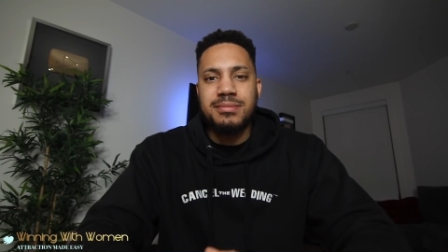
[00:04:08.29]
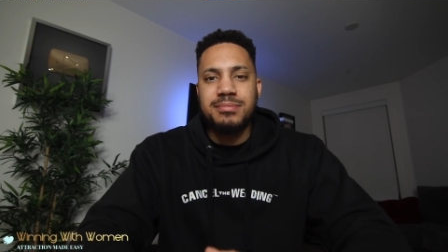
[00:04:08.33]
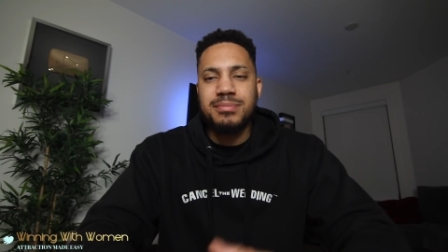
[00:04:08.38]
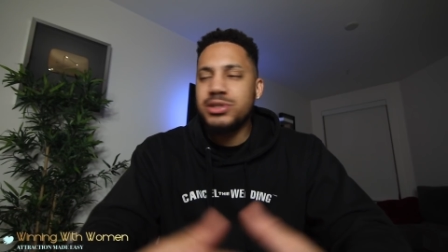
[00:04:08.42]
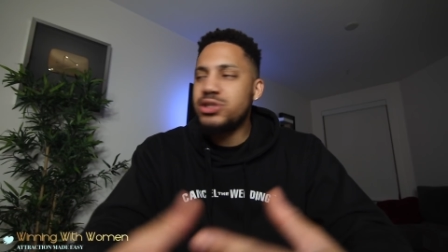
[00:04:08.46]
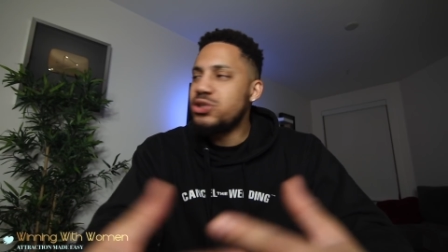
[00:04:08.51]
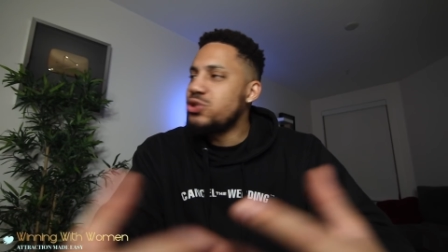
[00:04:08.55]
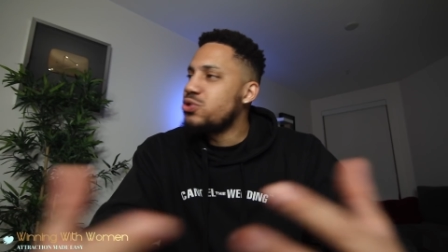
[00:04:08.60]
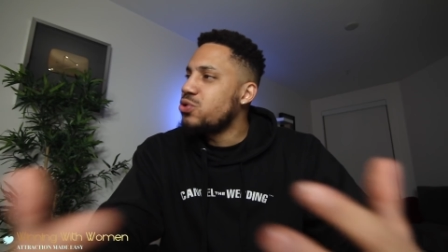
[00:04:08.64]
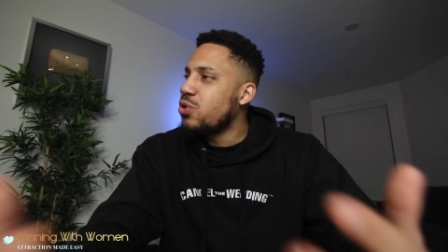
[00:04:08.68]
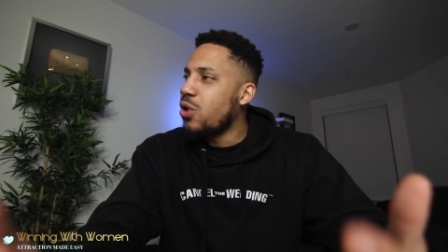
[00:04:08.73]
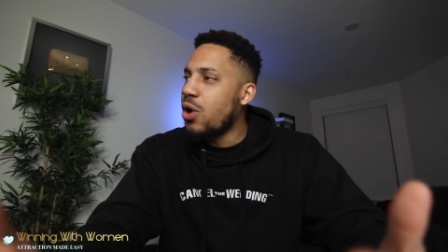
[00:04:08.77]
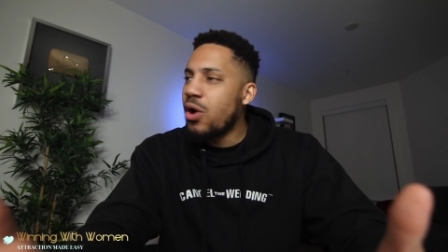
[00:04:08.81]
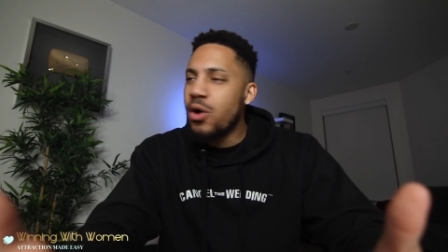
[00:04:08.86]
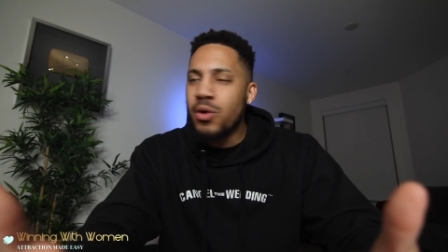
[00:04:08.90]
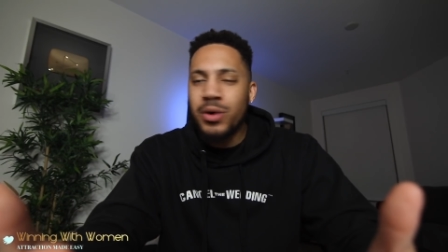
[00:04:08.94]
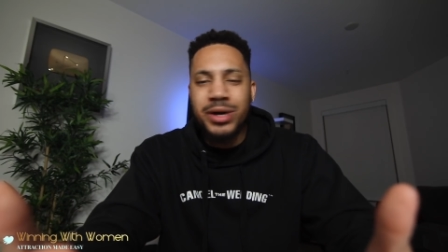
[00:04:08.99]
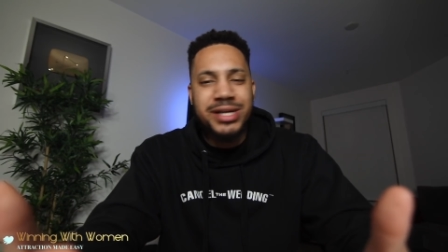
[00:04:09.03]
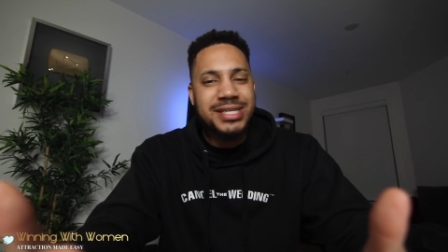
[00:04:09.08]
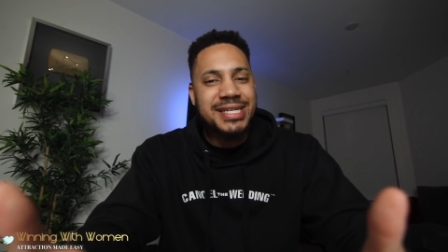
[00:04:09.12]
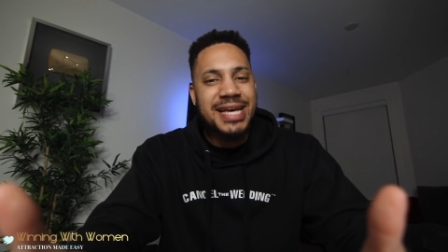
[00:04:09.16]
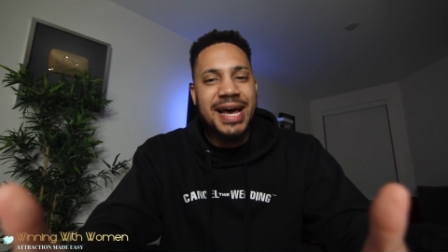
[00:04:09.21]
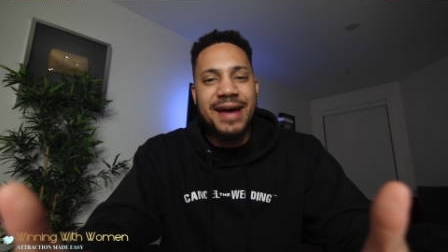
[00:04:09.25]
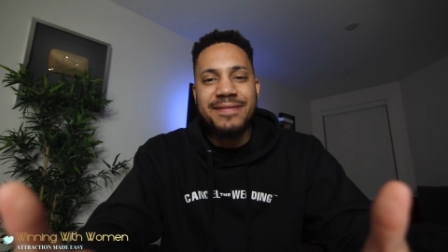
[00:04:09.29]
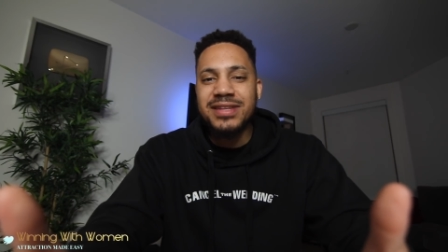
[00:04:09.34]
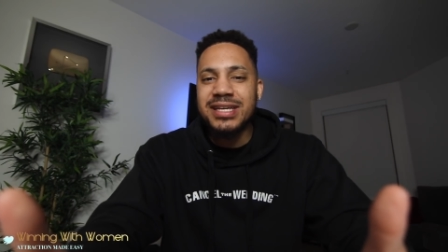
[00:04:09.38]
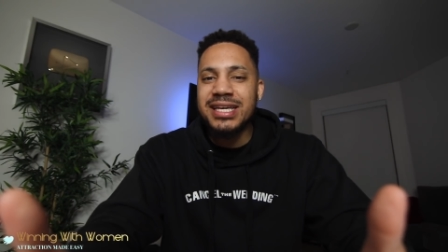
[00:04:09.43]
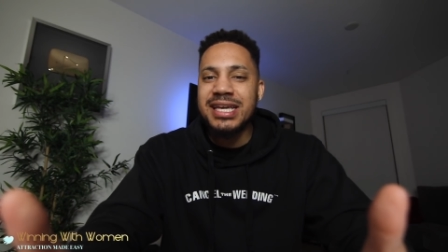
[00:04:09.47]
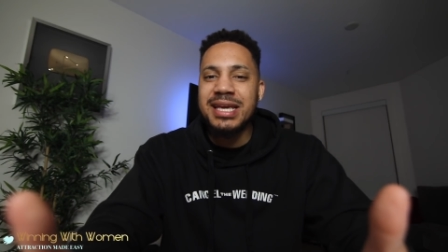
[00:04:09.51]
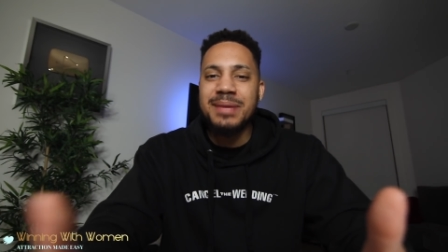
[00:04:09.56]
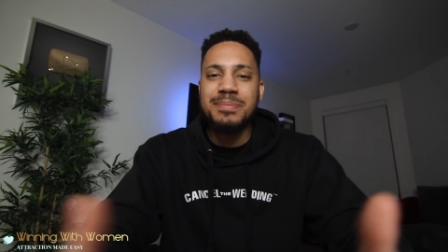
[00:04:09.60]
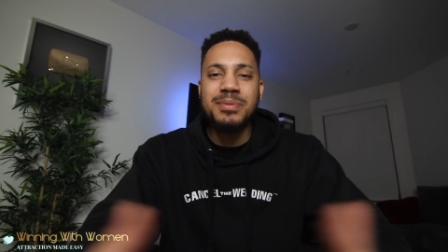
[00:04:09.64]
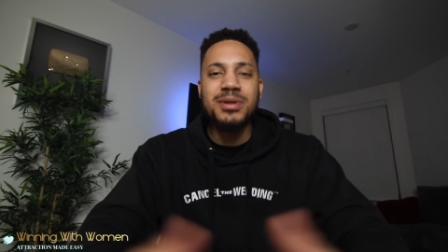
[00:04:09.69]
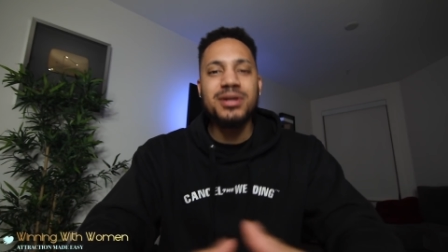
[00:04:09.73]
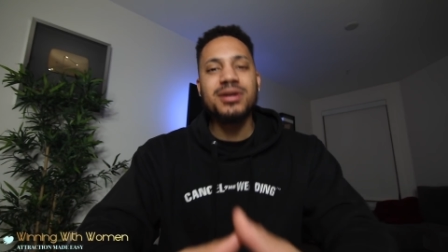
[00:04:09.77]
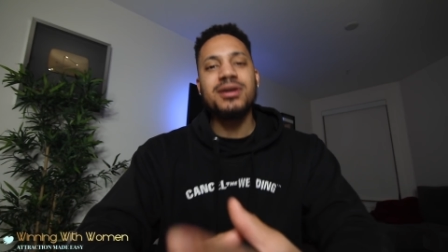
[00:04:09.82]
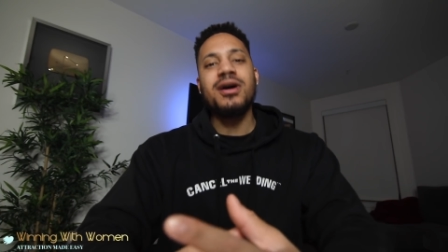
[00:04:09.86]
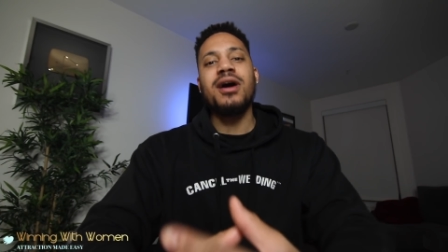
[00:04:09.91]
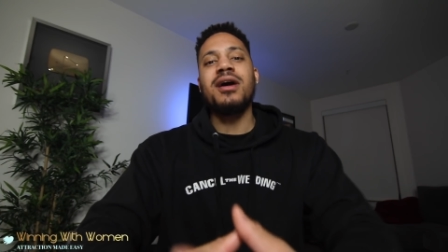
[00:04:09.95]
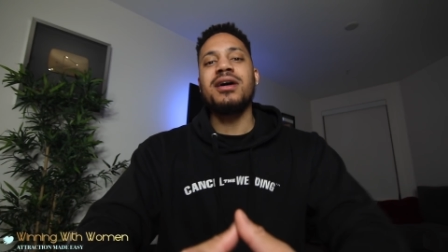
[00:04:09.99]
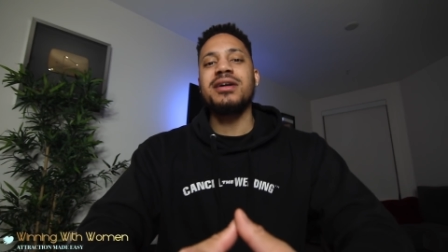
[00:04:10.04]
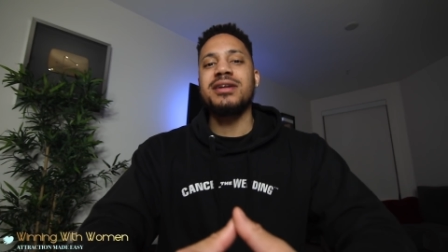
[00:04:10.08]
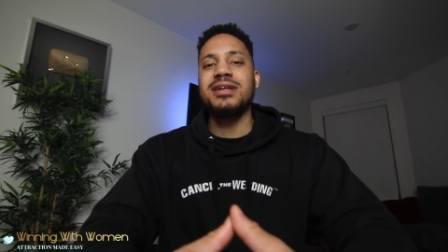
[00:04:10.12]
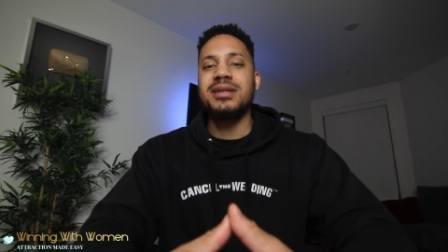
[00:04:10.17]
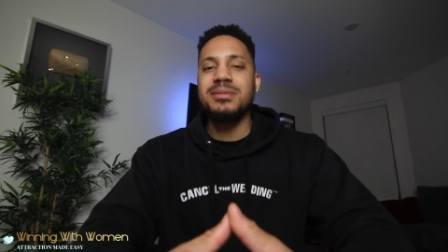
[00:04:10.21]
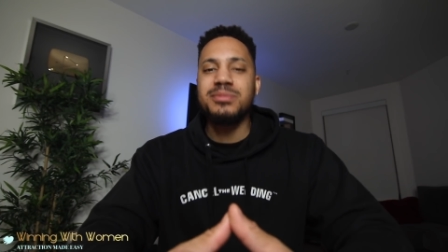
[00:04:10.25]
but you always have to keep your
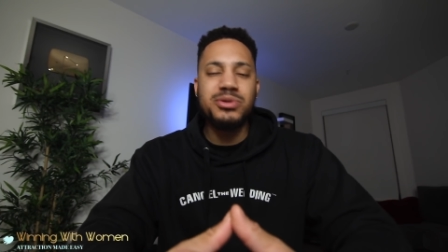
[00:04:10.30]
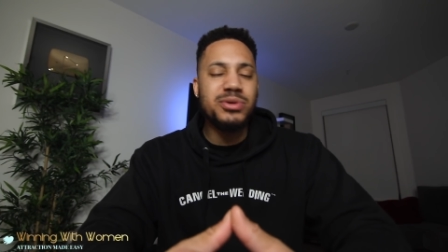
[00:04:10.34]
guard up.